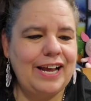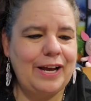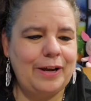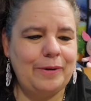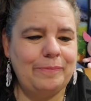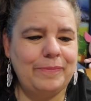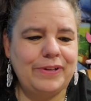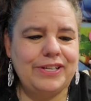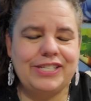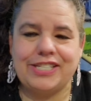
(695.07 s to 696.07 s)
um,
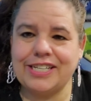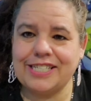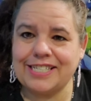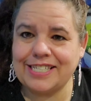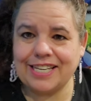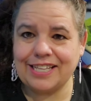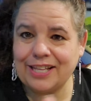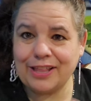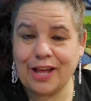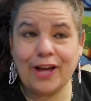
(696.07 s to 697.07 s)
just
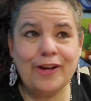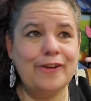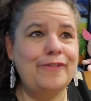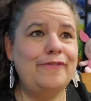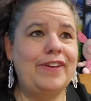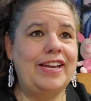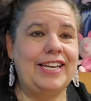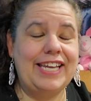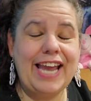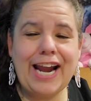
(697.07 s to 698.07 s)
the love
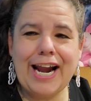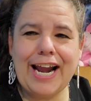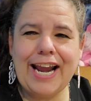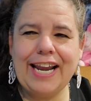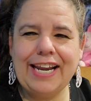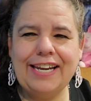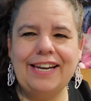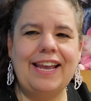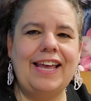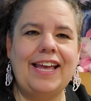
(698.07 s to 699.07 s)
and the
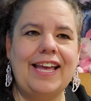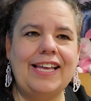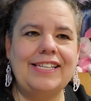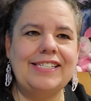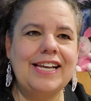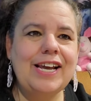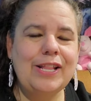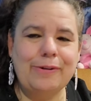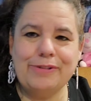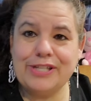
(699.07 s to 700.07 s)
caring, and
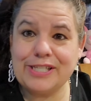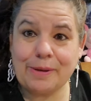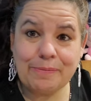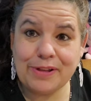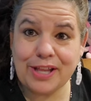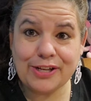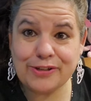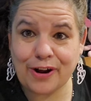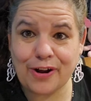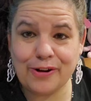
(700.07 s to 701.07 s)
it was just something that
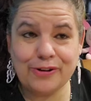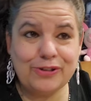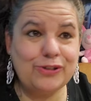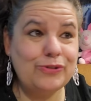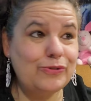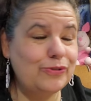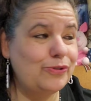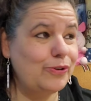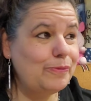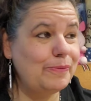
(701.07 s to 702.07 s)
draw,
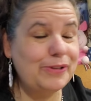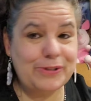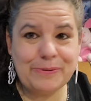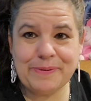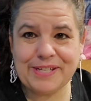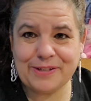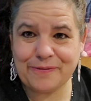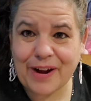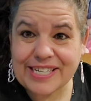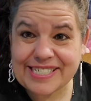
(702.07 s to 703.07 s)
drew drew me to
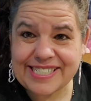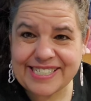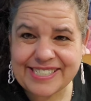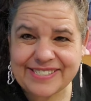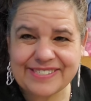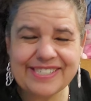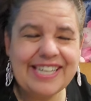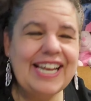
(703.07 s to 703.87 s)
watching you.